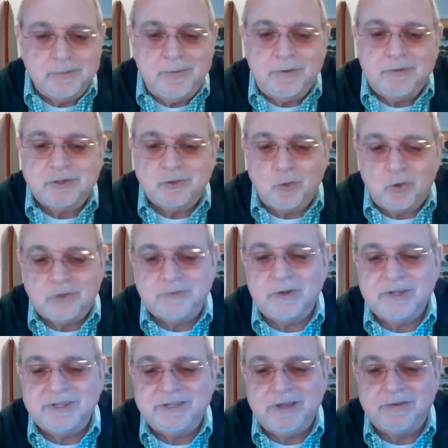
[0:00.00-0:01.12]
resourceful and
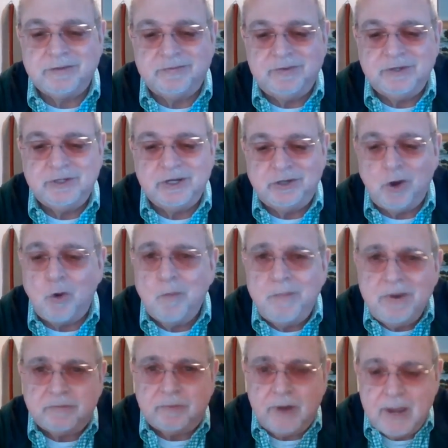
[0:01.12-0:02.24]
self-sufficient. Don't be
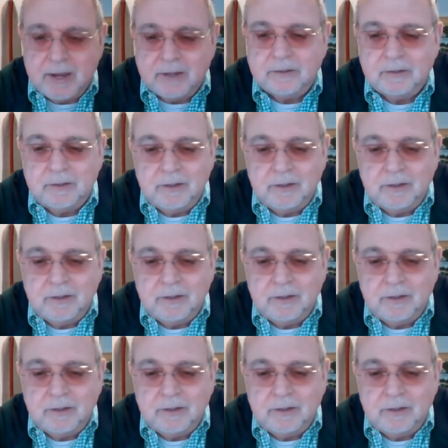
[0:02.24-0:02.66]
afraid.